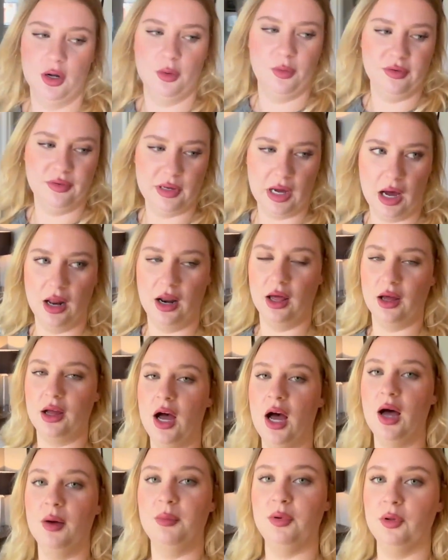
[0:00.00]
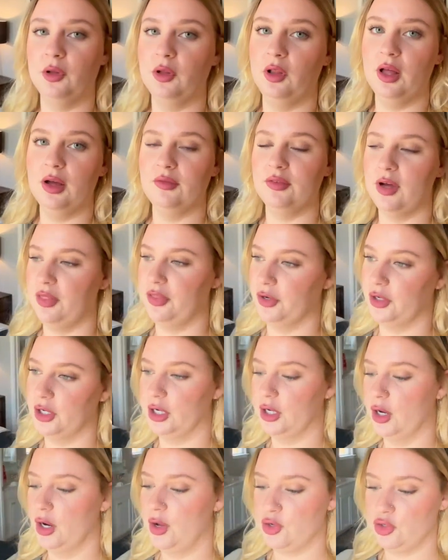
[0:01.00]
We've got a couple of
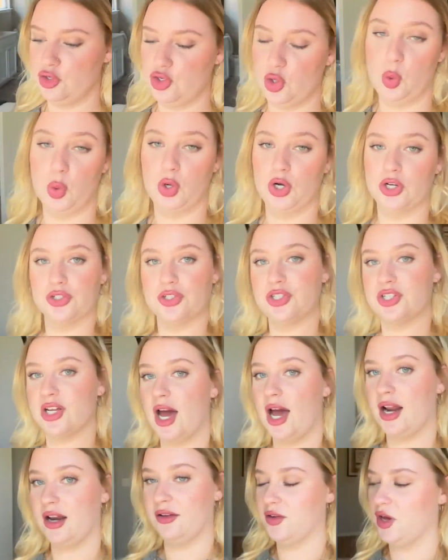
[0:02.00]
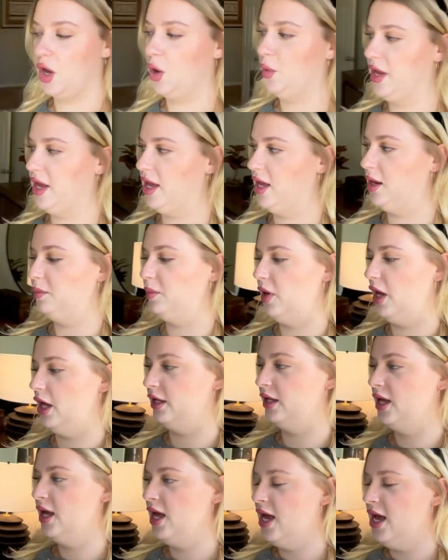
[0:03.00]
other doors to kind of go in,
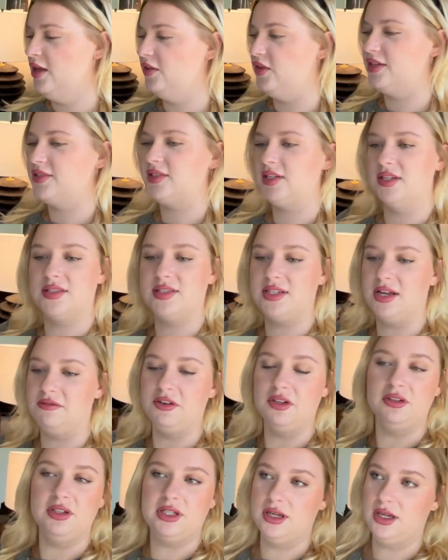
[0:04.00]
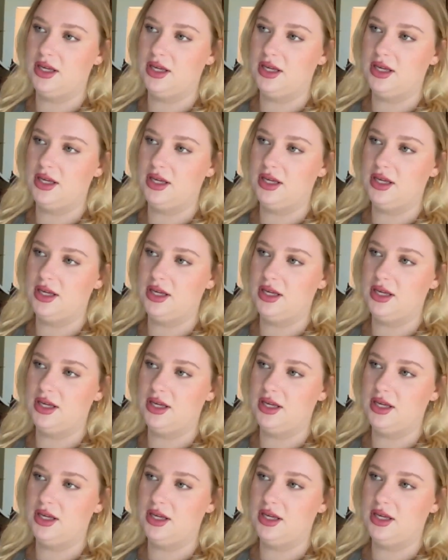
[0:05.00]
but this is definitely a